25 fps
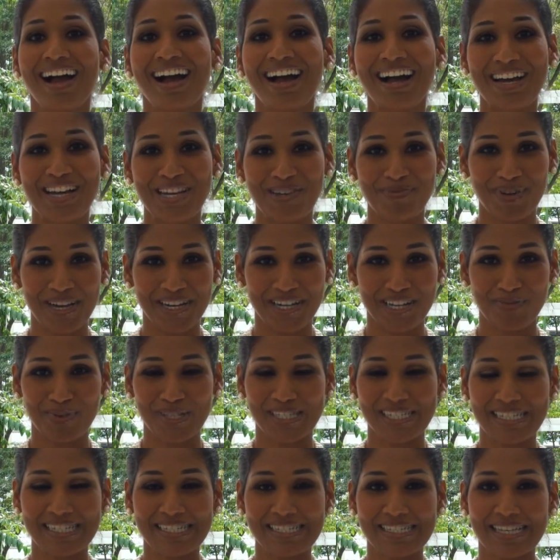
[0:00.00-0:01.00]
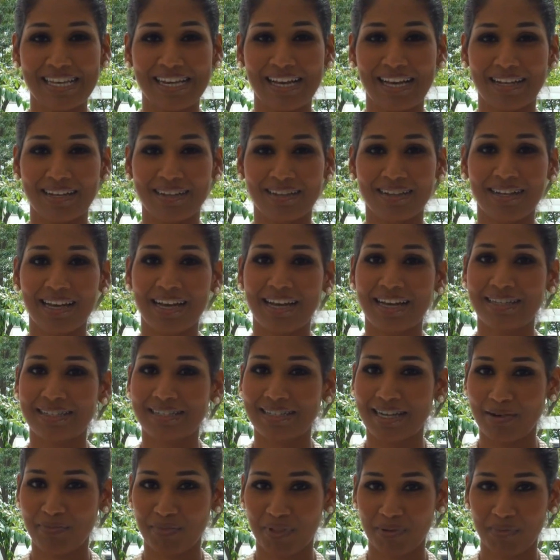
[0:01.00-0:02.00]
Hi, my name is Lisa Hanna and
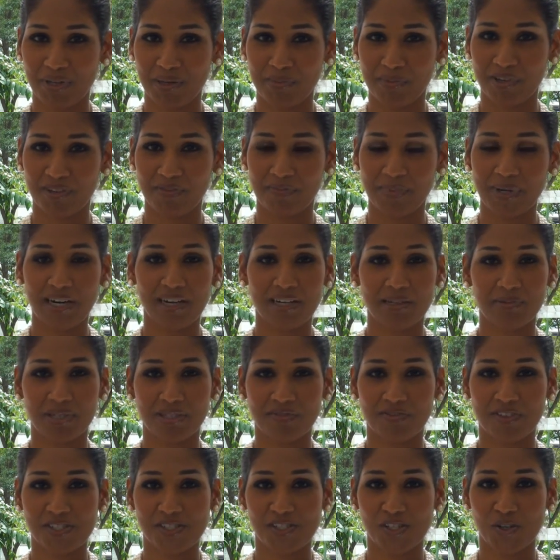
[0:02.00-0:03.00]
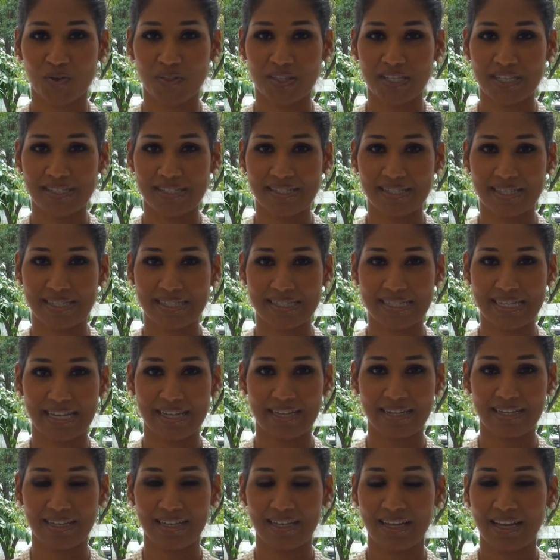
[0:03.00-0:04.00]
I'm the Member of Parliament for South East St.
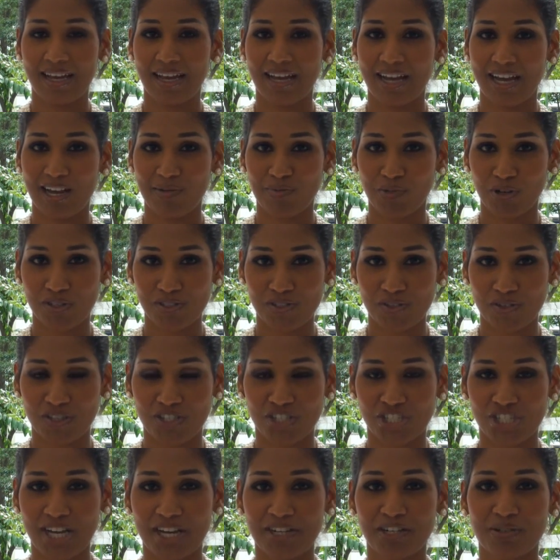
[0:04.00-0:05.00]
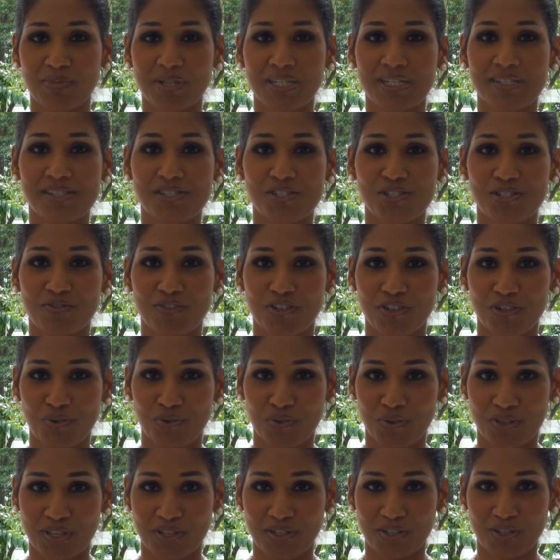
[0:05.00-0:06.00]
Ann. I'm also the Shadow Minister for
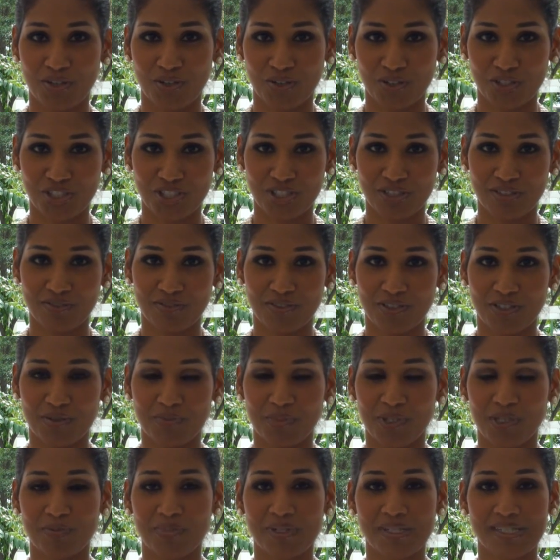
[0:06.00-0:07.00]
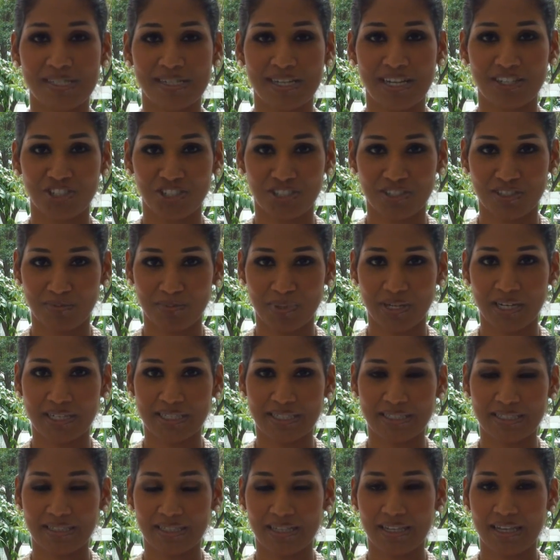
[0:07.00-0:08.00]
Youth and Culture for the People's National
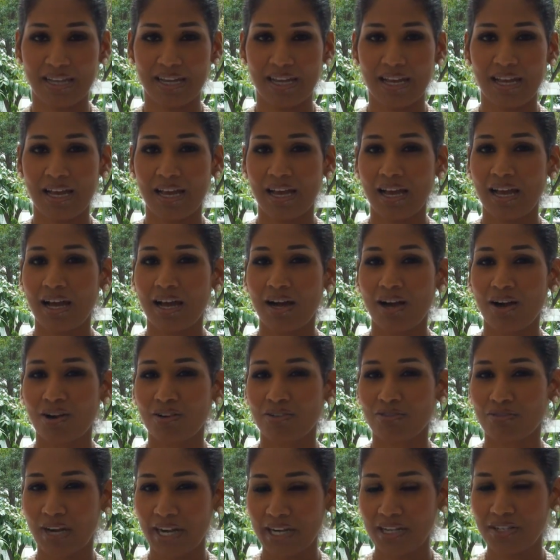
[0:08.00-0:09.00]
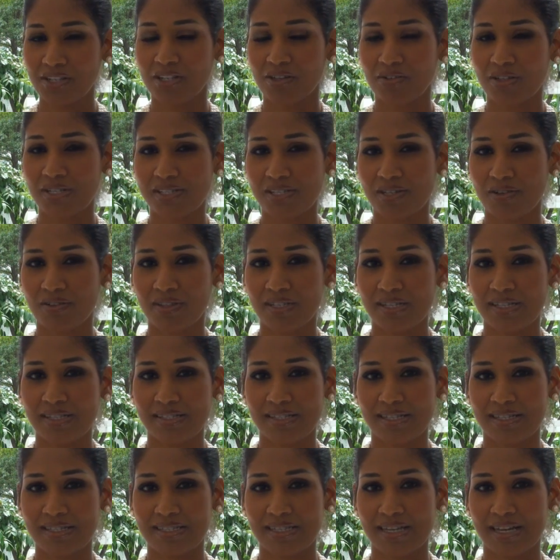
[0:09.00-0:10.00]
Party. Right now in South East
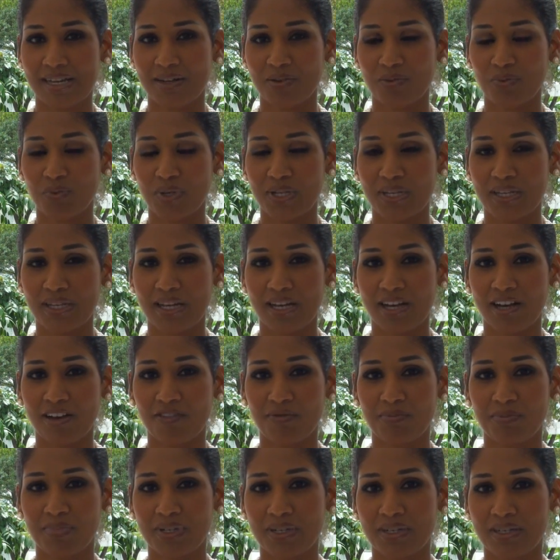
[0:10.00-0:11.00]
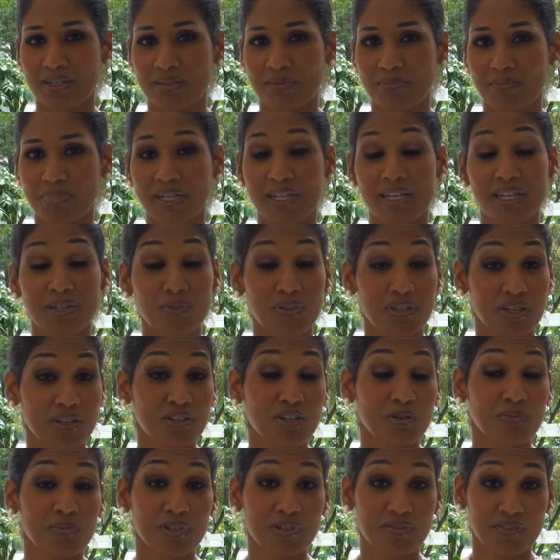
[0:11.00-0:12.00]
St. Ann we have been plagued with a
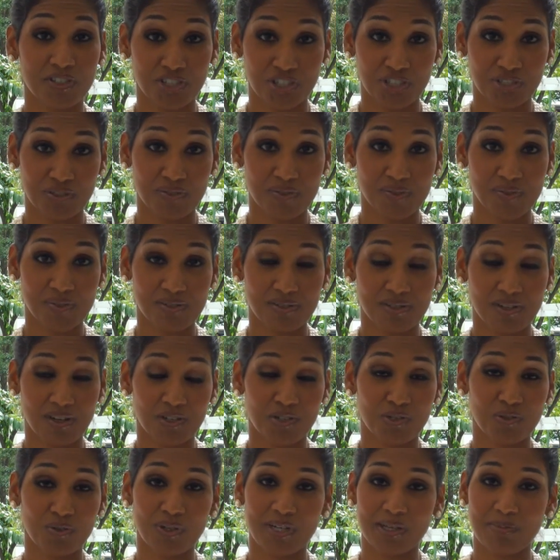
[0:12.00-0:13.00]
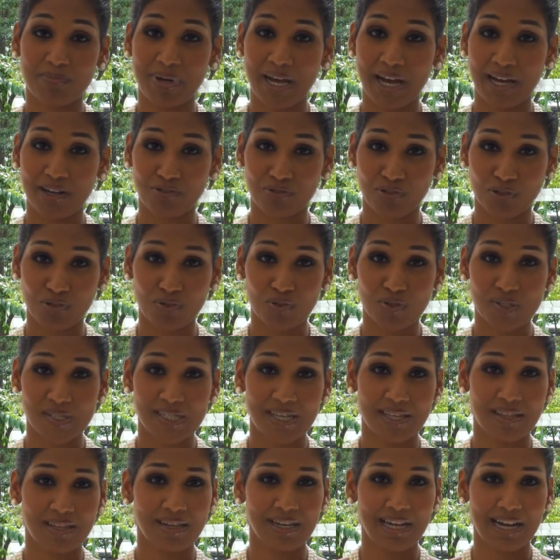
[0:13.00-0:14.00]
number of issues, not only bad roads
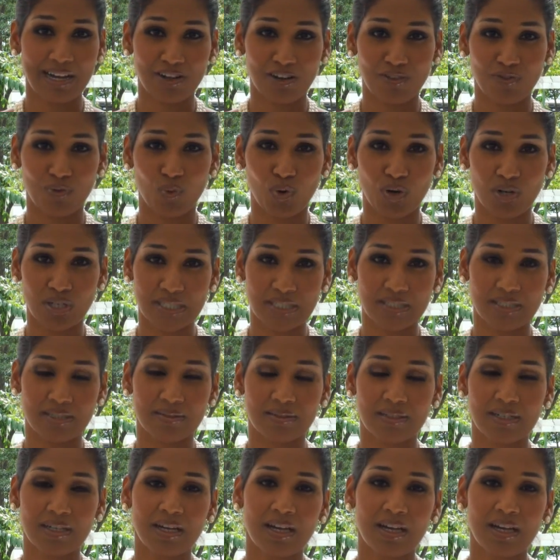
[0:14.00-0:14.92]
and the lack of water,